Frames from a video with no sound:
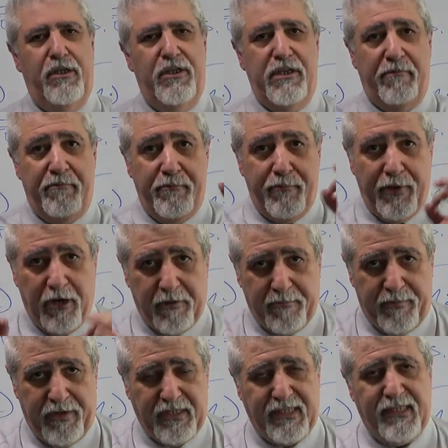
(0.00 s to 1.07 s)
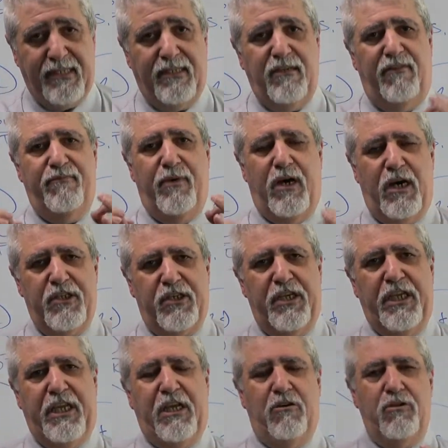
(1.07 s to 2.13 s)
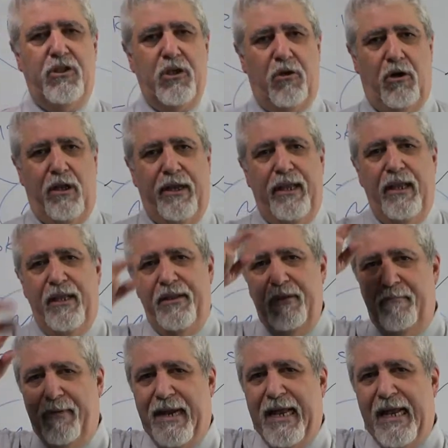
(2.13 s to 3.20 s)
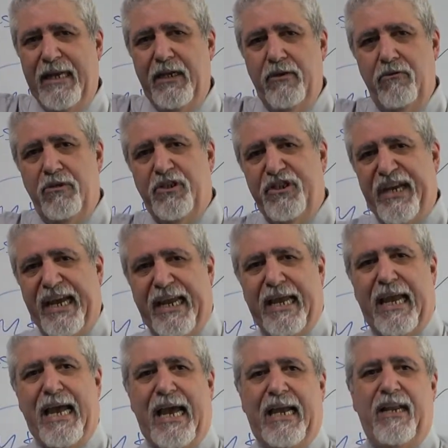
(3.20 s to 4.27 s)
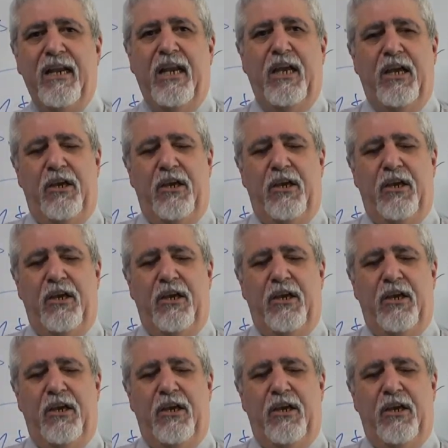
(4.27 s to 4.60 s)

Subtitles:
The purpose of monitoring and control, the plan, do, check, act,